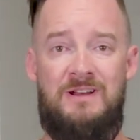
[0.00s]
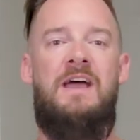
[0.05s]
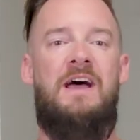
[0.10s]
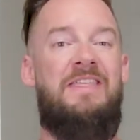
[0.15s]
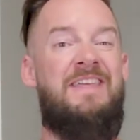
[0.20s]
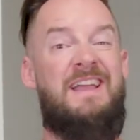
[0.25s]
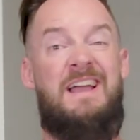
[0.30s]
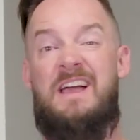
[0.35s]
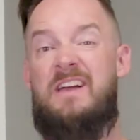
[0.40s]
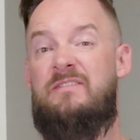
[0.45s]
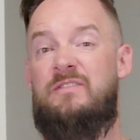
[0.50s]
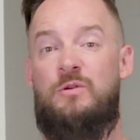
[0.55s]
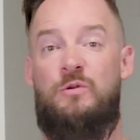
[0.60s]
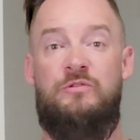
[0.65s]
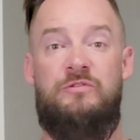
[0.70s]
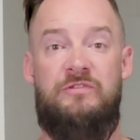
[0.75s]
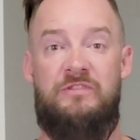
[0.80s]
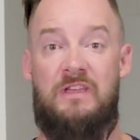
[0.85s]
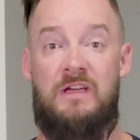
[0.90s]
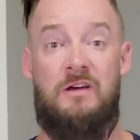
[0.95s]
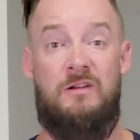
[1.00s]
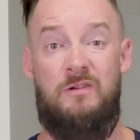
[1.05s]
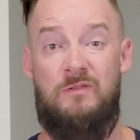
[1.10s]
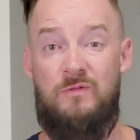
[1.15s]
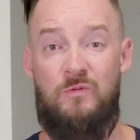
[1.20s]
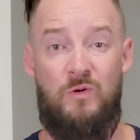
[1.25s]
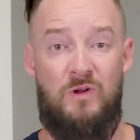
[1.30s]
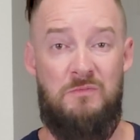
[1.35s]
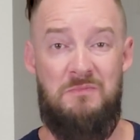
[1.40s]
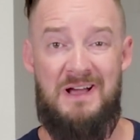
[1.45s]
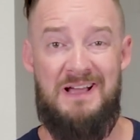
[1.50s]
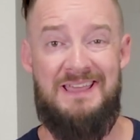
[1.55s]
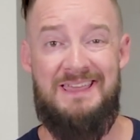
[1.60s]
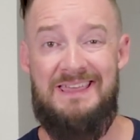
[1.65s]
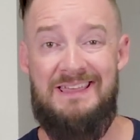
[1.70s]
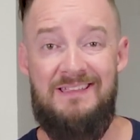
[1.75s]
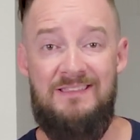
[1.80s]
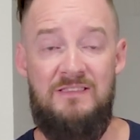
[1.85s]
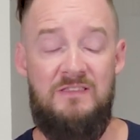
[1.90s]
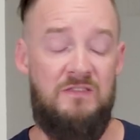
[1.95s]
I think I have an ultrasound of one of my
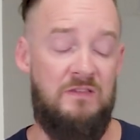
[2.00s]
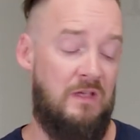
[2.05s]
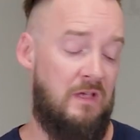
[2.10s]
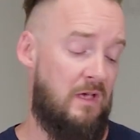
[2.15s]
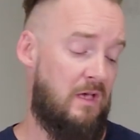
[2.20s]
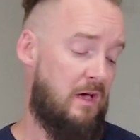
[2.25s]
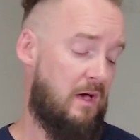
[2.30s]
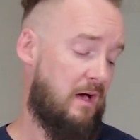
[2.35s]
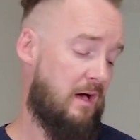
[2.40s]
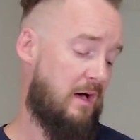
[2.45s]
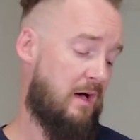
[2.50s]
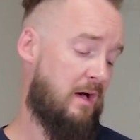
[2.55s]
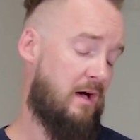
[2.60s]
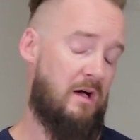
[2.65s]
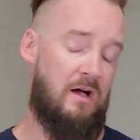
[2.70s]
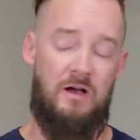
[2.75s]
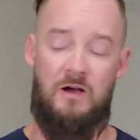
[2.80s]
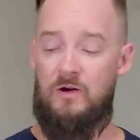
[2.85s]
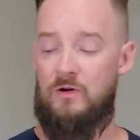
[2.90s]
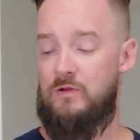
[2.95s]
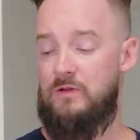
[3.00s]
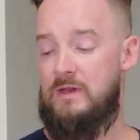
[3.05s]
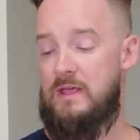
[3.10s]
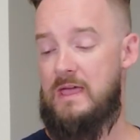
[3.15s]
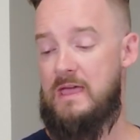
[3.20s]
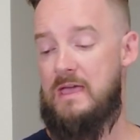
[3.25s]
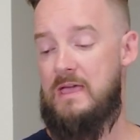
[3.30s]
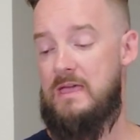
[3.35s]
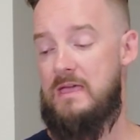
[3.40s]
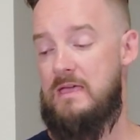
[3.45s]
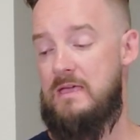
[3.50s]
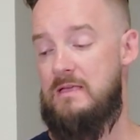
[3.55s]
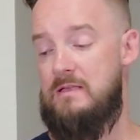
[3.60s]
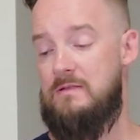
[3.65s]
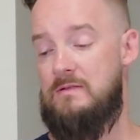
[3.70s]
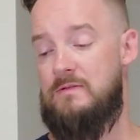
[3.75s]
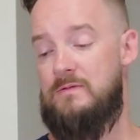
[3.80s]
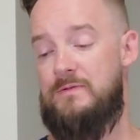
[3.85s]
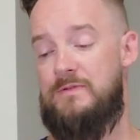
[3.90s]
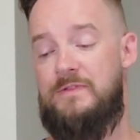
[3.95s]
kids on
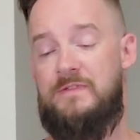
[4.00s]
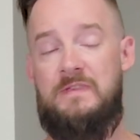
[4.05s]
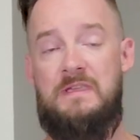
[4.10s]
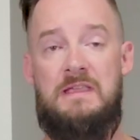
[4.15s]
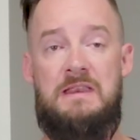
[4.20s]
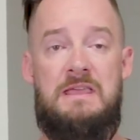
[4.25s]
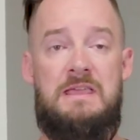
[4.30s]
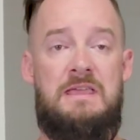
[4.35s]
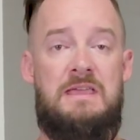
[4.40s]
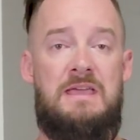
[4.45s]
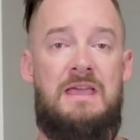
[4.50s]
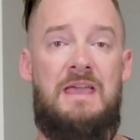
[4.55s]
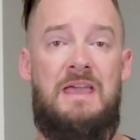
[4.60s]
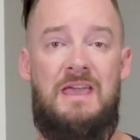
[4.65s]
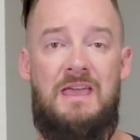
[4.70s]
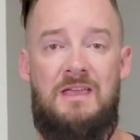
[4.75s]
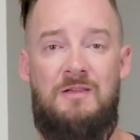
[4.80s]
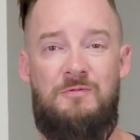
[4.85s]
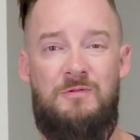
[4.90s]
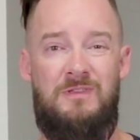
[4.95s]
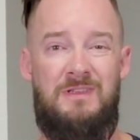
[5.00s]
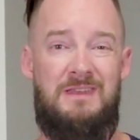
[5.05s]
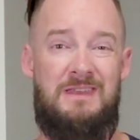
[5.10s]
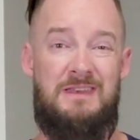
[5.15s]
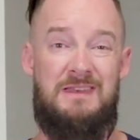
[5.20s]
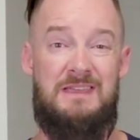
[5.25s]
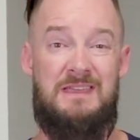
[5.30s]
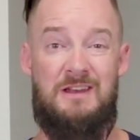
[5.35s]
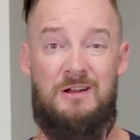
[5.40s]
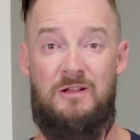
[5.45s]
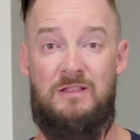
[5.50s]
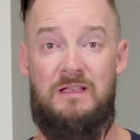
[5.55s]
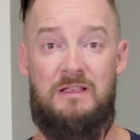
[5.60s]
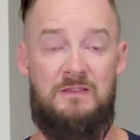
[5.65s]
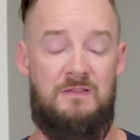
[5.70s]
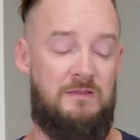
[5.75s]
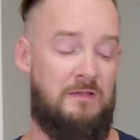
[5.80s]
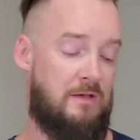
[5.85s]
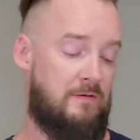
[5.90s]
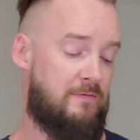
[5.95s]
a CD, and really need to get all
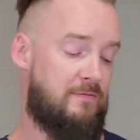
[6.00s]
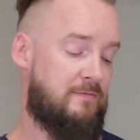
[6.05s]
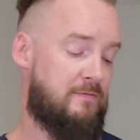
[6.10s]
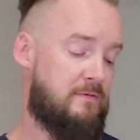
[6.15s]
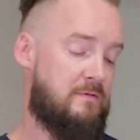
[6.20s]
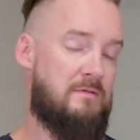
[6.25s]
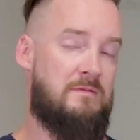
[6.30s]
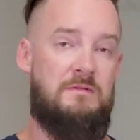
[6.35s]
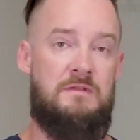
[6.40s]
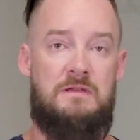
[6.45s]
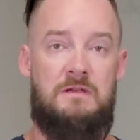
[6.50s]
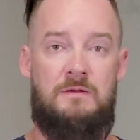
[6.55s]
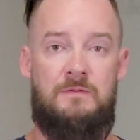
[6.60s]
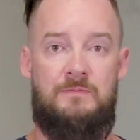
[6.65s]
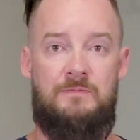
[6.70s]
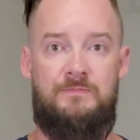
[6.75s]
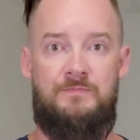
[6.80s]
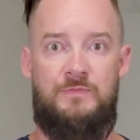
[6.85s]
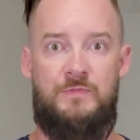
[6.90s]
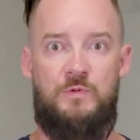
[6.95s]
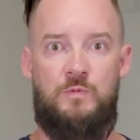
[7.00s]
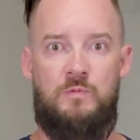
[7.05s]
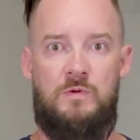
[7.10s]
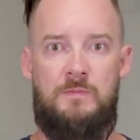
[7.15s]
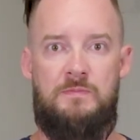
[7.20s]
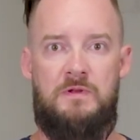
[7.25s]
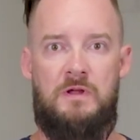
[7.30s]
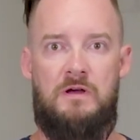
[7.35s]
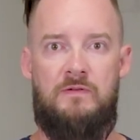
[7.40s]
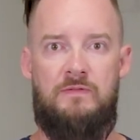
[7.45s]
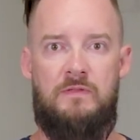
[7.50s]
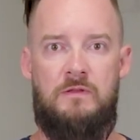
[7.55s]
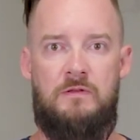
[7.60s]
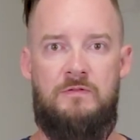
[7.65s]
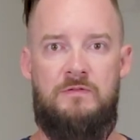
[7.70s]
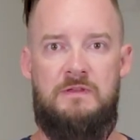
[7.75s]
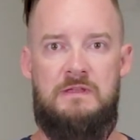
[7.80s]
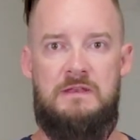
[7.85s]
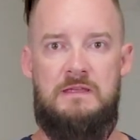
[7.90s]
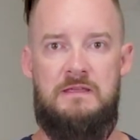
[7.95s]
that stuff, you know, ripped off of
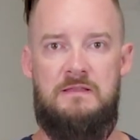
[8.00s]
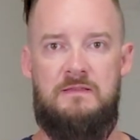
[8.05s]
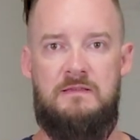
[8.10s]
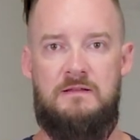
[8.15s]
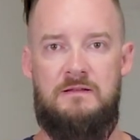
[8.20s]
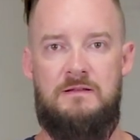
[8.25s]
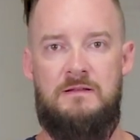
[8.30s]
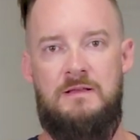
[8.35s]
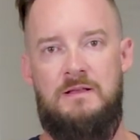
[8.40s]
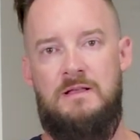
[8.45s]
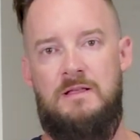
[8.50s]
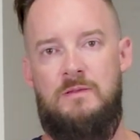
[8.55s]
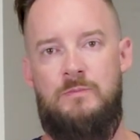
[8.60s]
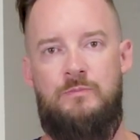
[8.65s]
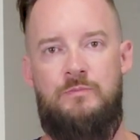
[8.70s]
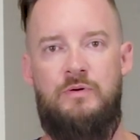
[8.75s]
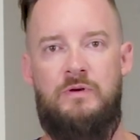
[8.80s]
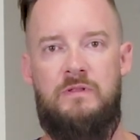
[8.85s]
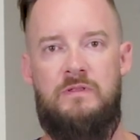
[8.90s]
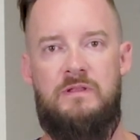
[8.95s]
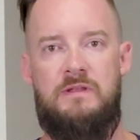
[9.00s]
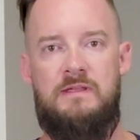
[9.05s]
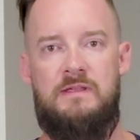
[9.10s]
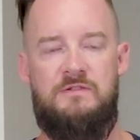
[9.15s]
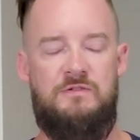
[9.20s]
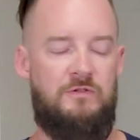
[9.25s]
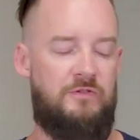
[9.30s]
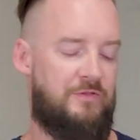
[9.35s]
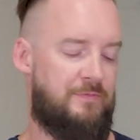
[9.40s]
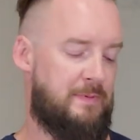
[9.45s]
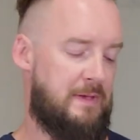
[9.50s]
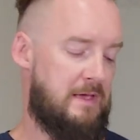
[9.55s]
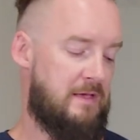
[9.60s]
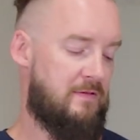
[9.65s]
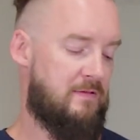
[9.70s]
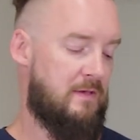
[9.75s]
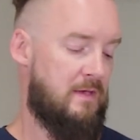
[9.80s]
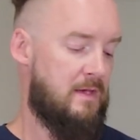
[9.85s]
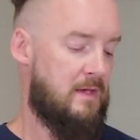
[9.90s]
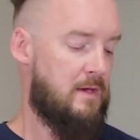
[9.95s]
those CDs and put in the digital
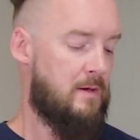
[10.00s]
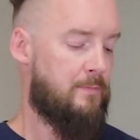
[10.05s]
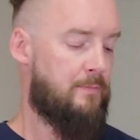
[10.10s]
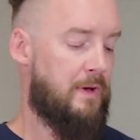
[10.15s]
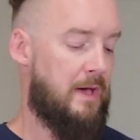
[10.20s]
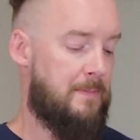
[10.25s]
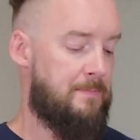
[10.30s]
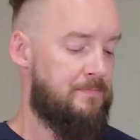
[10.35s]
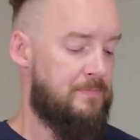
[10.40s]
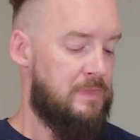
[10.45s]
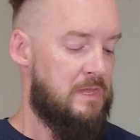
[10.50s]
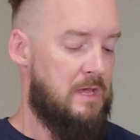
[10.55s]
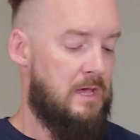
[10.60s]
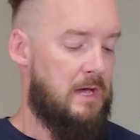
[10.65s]
space. But